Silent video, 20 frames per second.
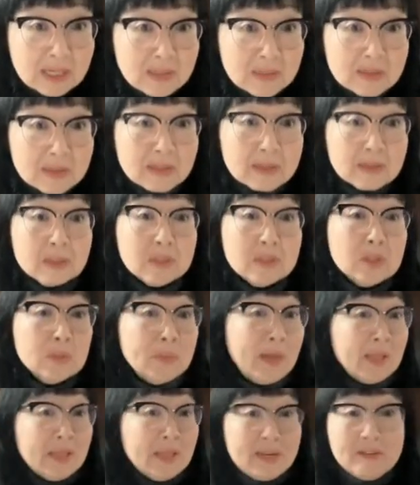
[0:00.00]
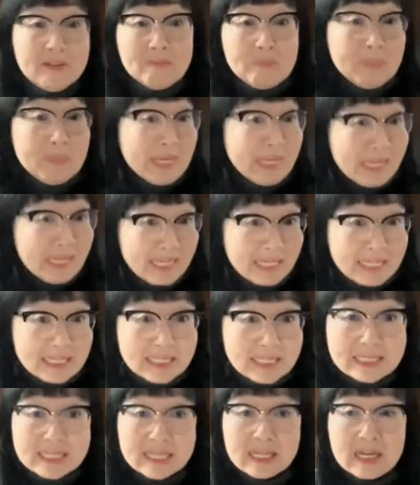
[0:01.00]
the duality of
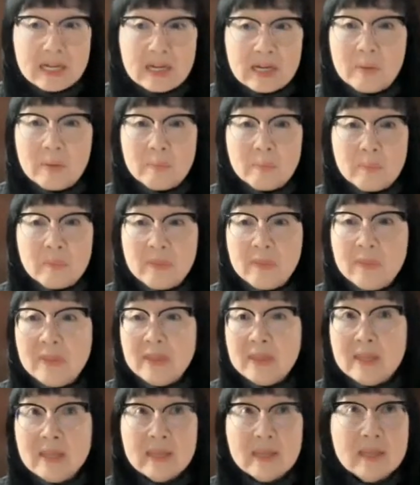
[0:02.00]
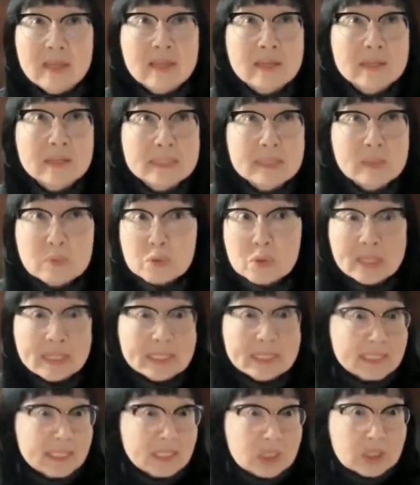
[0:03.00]
meanings, the
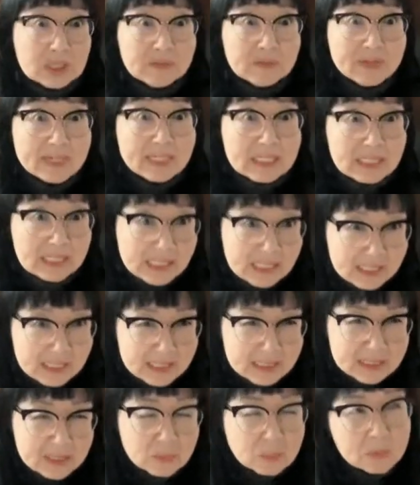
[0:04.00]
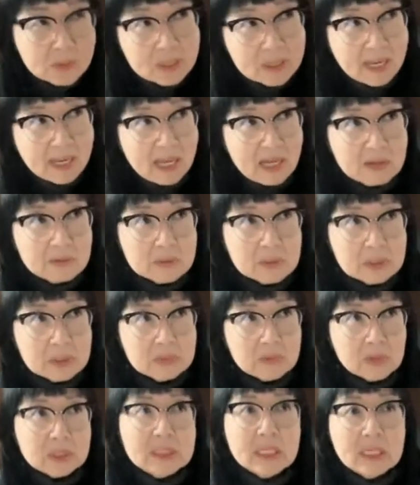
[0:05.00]
conceptualization of ideas, and really how
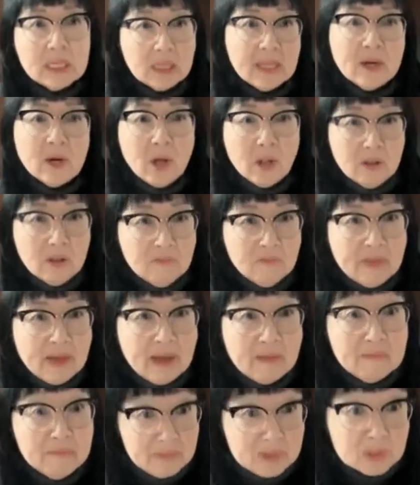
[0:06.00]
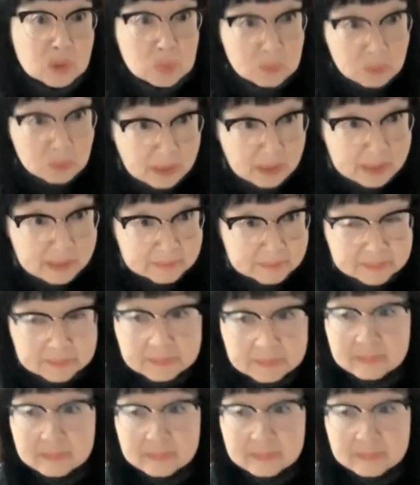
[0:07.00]
to articulate all of that visually.